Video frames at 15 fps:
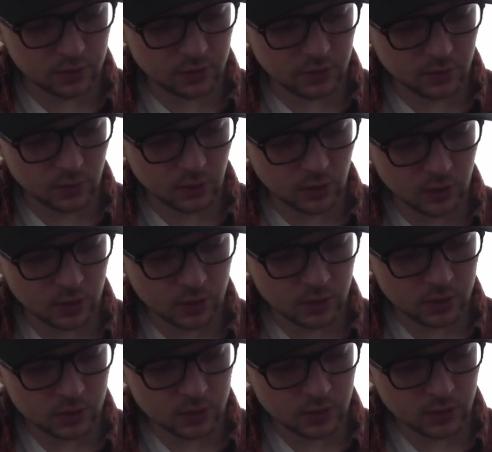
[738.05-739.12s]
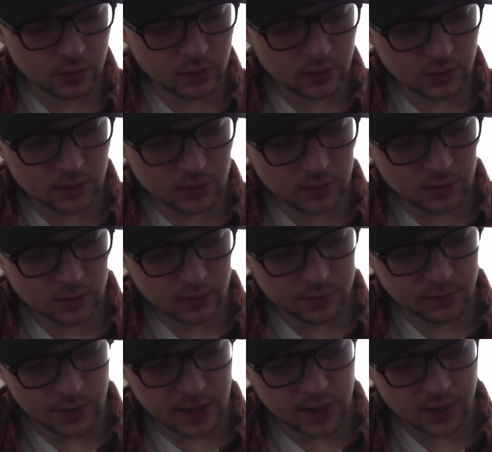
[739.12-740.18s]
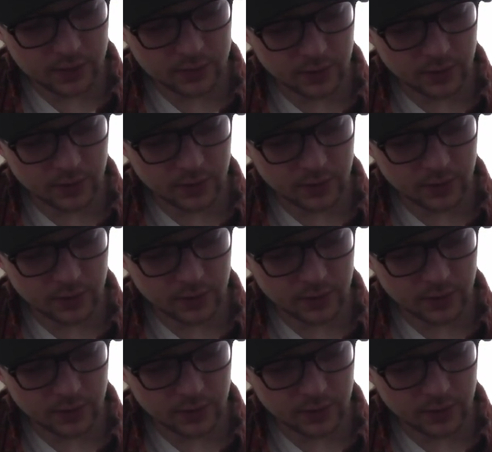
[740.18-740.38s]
5